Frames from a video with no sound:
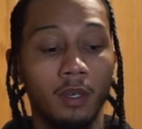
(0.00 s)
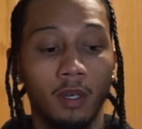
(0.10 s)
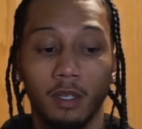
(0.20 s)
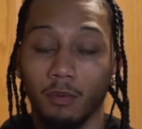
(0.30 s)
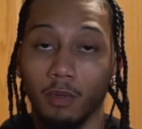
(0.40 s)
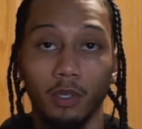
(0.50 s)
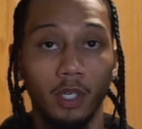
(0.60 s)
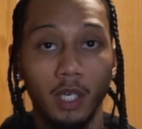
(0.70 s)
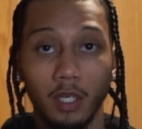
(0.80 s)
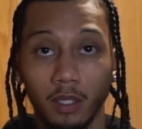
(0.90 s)
It's real
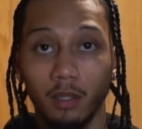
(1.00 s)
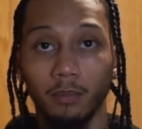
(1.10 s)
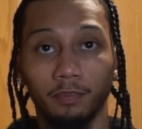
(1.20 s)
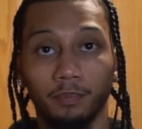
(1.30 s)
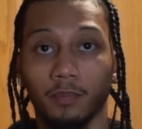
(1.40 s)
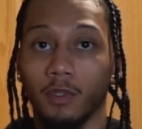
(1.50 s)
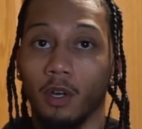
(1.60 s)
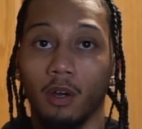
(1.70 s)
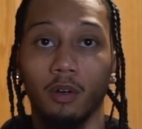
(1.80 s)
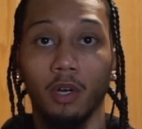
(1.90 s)
easy.
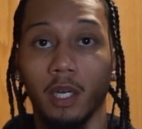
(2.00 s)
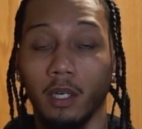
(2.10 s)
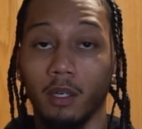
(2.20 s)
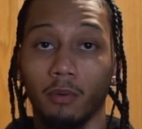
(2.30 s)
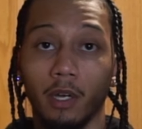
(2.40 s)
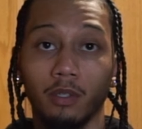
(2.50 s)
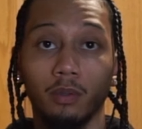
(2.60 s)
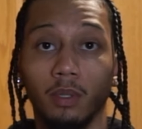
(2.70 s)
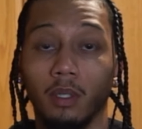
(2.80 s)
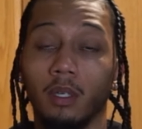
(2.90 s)
Y'all go ahead and get right
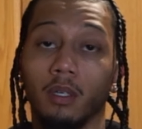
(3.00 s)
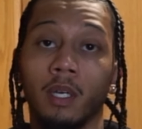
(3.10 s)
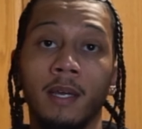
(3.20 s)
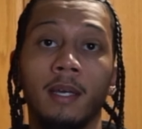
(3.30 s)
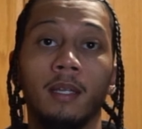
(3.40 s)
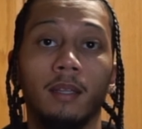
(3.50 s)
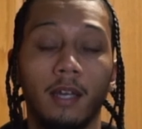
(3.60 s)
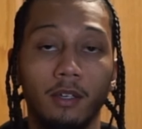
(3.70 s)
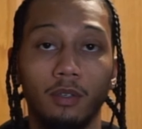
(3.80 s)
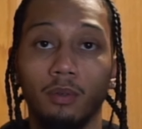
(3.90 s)
to it. Look,
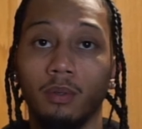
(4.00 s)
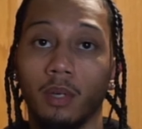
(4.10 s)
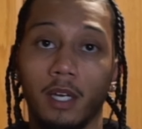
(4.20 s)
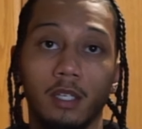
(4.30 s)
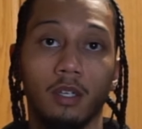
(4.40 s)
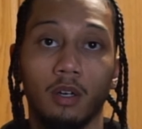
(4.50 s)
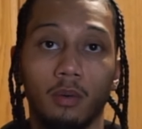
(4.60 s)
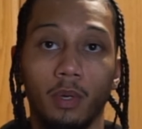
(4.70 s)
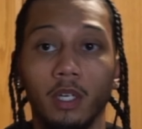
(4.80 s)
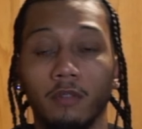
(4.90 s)
thank you as
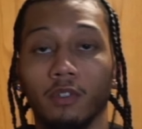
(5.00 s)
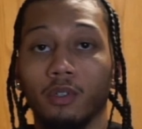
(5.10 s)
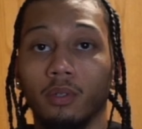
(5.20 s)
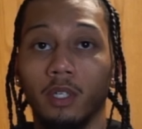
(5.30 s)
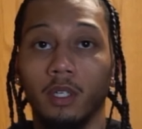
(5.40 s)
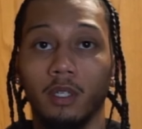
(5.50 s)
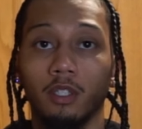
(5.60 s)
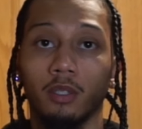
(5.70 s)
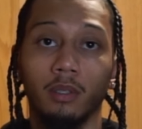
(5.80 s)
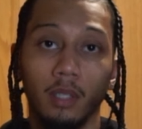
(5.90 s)
always for tuning in,
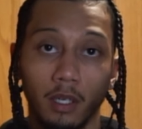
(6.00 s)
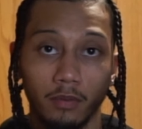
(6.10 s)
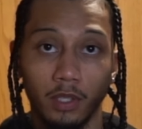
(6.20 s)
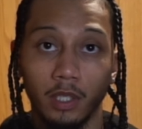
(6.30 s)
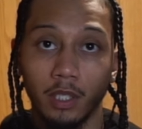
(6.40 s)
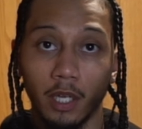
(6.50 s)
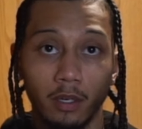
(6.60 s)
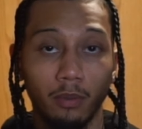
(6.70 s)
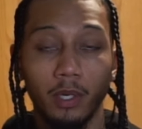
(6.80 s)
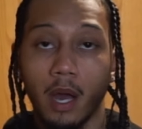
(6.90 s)
showing love to the
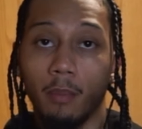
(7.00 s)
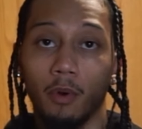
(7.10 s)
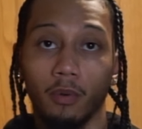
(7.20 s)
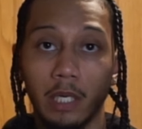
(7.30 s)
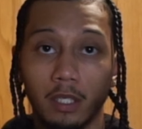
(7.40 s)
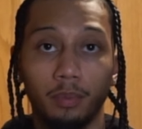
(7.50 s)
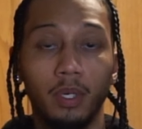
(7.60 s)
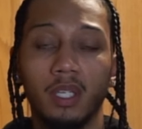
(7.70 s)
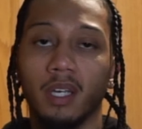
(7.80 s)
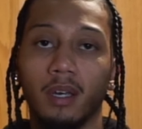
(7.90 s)
channel. We got more
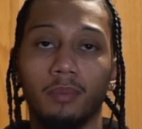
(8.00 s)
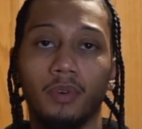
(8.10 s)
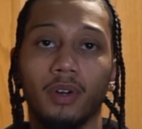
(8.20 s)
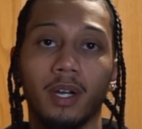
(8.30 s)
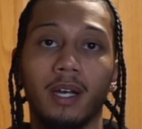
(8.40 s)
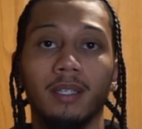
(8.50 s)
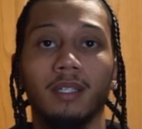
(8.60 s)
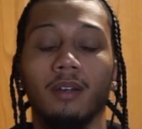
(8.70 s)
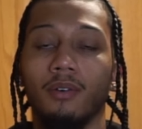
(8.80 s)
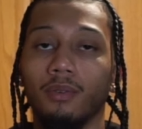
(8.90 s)
recipes and more
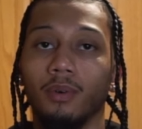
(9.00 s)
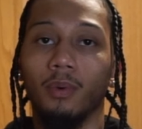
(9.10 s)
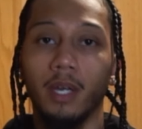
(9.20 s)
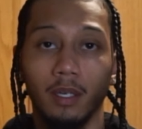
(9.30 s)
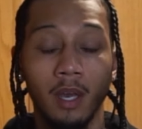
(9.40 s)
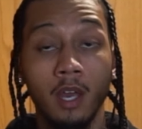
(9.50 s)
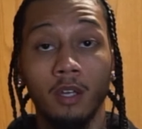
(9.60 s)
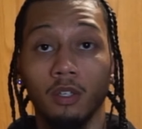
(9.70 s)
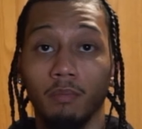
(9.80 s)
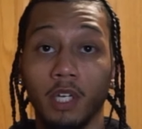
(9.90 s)
content on the way.
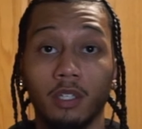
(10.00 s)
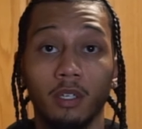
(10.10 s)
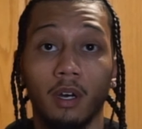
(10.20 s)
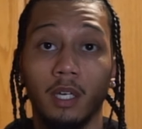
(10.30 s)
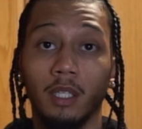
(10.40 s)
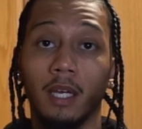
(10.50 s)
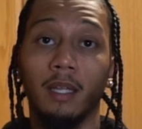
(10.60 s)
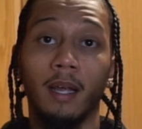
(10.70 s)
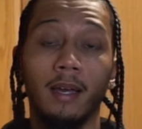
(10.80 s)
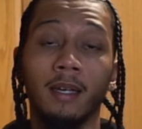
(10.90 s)
So make sure y'all hit that
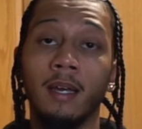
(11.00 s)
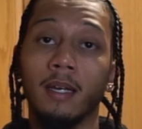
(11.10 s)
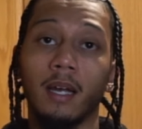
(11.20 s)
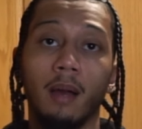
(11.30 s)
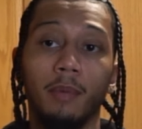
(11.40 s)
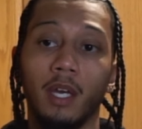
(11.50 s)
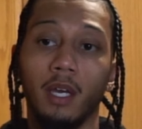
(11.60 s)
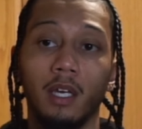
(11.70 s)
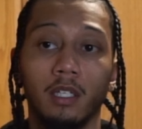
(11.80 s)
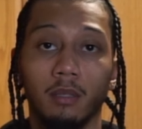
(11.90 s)
like, comment,
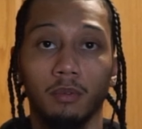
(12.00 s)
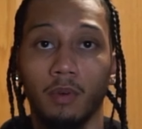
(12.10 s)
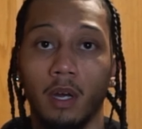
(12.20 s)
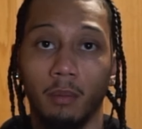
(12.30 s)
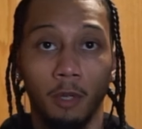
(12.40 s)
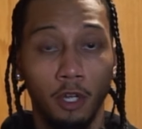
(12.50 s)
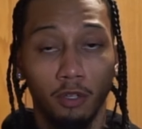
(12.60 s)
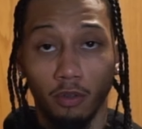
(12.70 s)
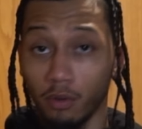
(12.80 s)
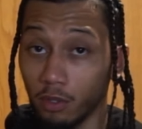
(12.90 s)
and subscribe.
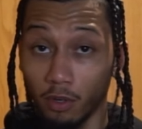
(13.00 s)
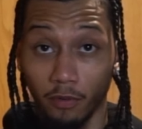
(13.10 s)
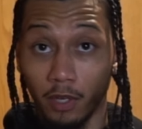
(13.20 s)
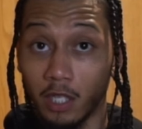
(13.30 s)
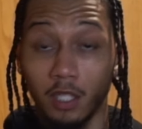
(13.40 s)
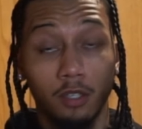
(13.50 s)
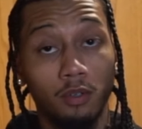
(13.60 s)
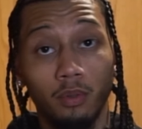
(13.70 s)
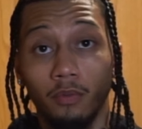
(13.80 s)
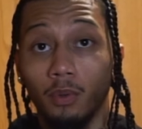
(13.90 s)
Throw on the notifications
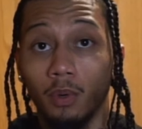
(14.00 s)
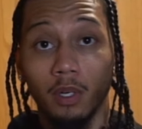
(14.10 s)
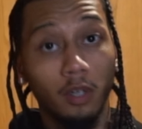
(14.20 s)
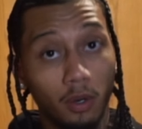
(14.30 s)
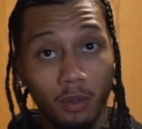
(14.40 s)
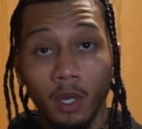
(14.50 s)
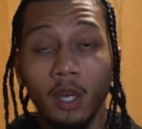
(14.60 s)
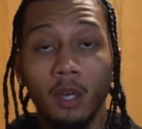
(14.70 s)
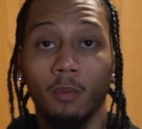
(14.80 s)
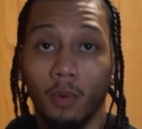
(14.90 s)
too if you want to know
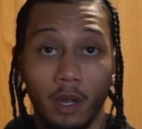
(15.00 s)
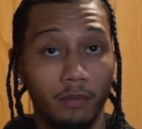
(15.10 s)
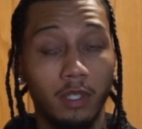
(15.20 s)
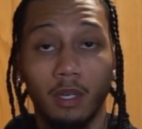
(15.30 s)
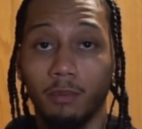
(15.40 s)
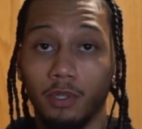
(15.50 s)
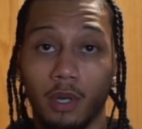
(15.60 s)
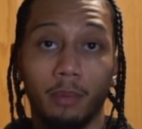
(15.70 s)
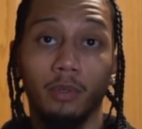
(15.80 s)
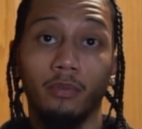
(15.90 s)
every time we
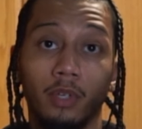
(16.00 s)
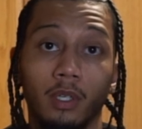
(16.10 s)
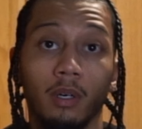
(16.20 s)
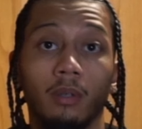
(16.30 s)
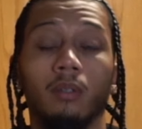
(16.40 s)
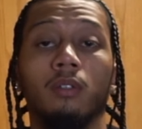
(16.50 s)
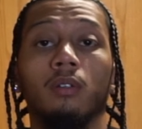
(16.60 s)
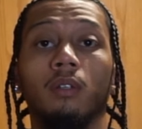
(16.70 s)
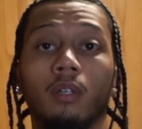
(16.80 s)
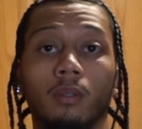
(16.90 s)
drop a new video. So
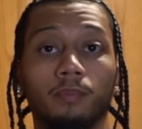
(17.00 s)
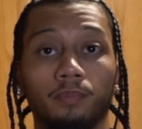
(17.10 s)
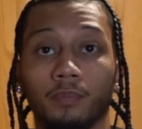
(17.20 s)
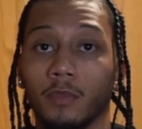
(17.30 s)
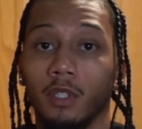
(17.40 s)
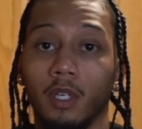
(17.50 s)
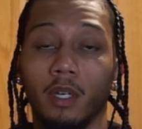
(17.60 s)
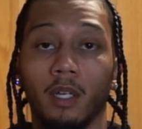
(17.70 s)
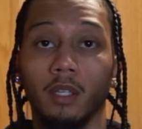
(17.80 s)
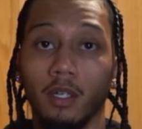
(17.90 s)
look, again,
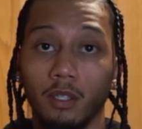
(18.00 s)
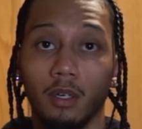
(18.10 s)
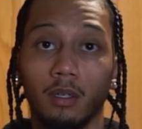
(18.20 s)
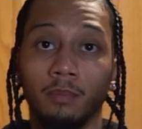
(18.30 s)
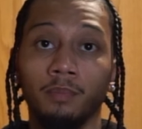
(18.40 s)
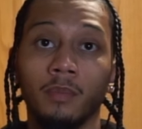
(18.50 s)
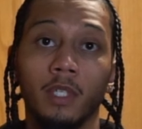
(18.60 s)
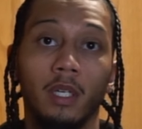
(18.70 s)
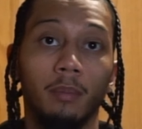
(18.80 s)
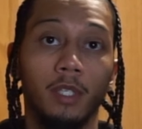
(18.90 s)
I thank y'all,
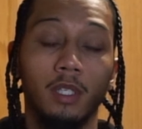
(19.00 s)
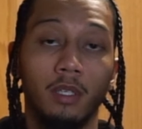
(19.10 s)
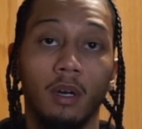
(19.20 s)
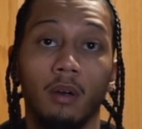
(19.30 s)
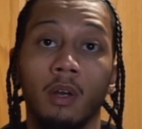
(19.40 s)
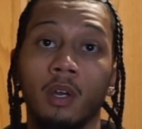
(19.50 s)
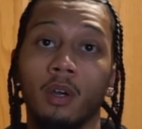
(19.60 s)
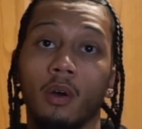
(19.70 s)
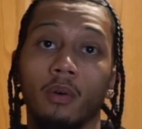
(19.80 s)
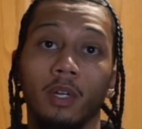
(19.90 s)
and I'm gonna see y'all
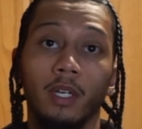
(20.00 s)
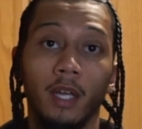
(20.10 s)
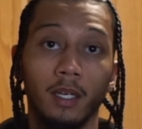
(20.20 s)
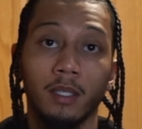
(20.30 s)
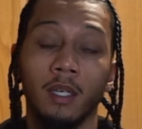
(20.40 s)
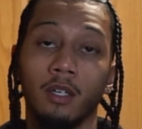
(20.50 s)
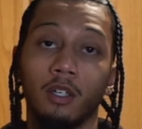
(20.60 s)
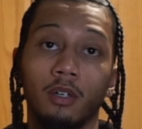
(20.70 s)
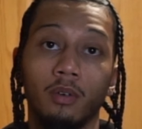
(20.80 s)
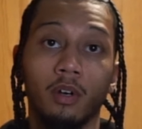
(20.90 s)
on the next
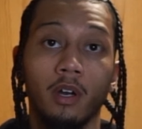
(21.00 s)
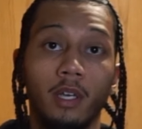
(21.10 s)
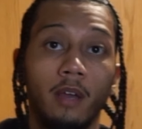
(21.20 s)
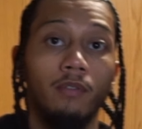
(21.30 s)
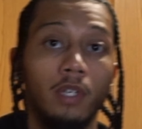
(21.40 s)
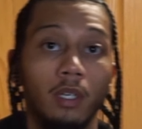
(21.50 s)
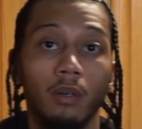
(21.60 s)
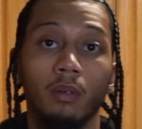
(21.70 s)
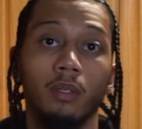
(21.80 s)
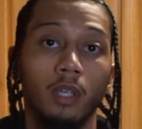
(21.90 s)
Cook with Cartea video.
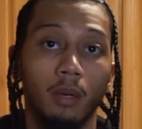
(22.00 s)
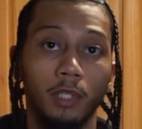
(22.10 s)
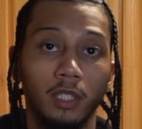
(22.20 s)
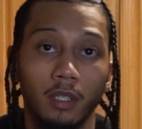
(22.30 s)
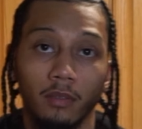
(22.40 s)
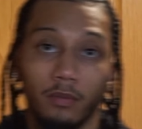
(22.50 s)
Y'all be safe.